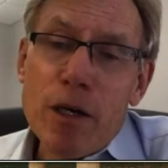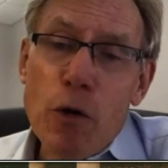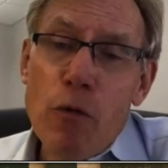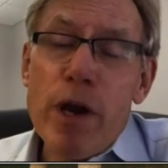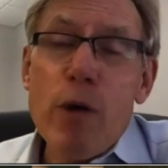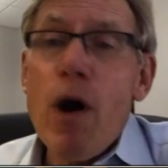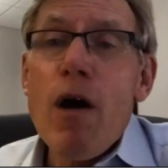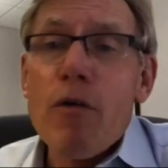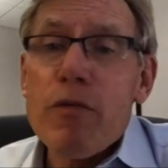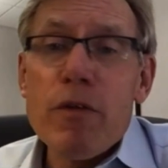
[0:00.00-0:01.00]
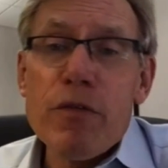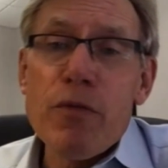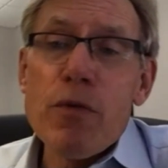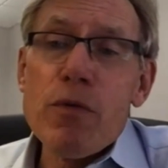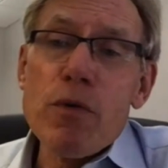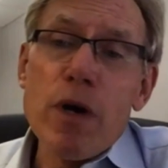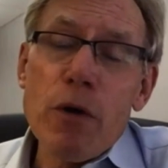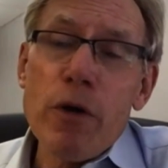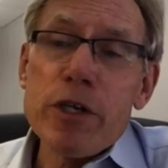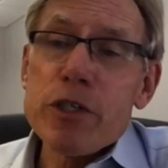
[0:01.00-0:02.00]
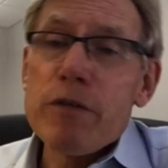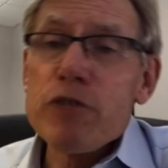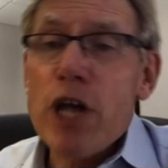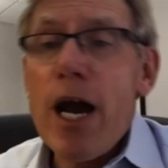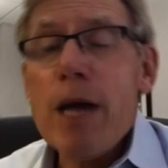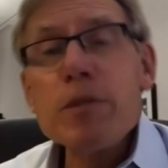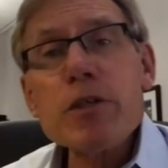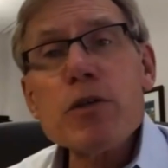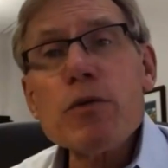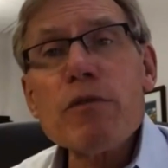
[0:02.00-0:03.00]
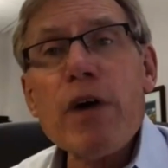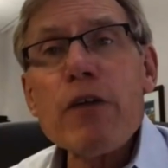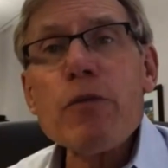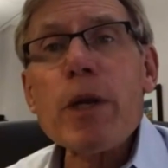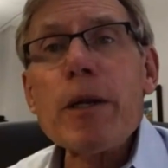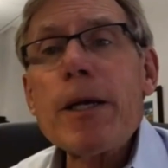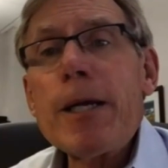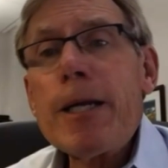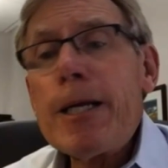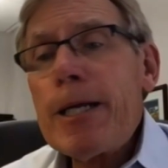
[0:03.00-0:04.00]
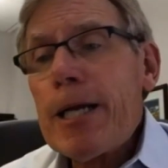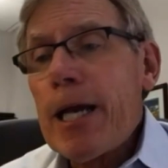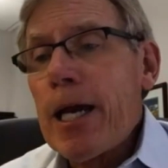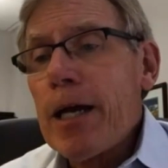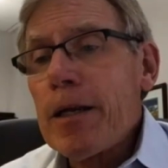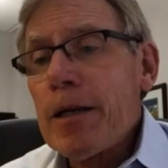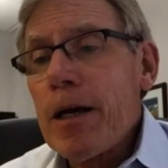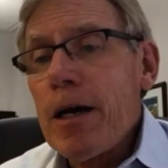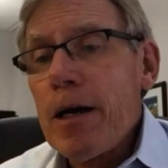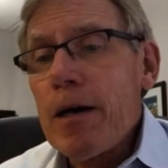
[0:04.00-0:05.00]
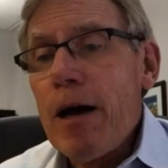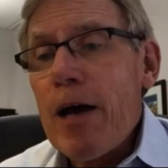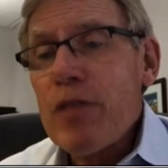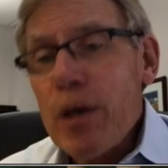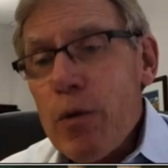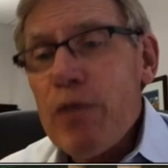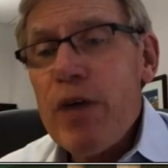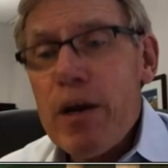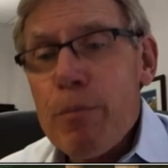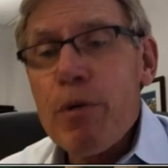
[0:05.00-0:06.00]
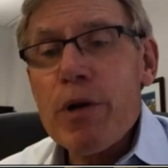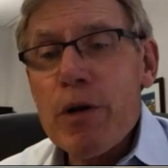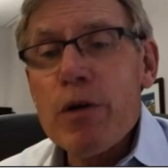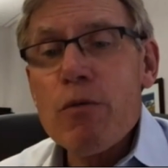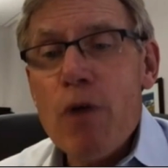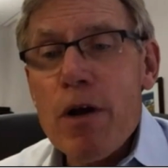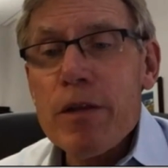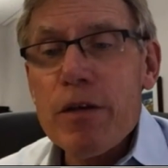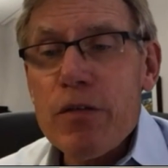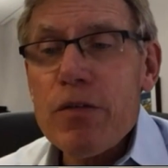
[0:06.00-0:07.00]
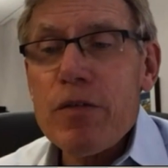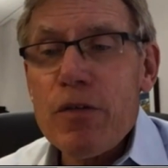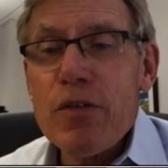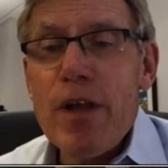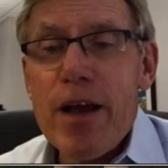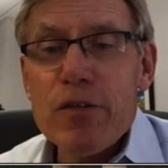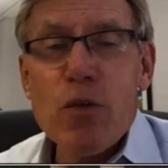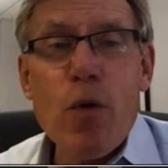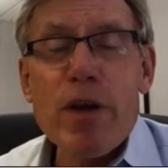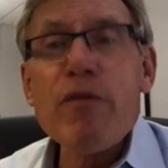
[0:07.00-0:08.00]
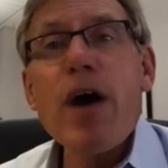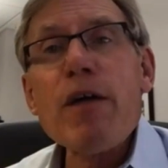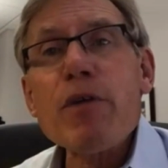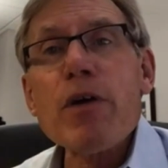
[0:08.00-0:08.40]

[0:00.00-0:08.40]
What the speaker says: create wealth through creation of jobs and new investment. And I think we've had a pretty good run this last 25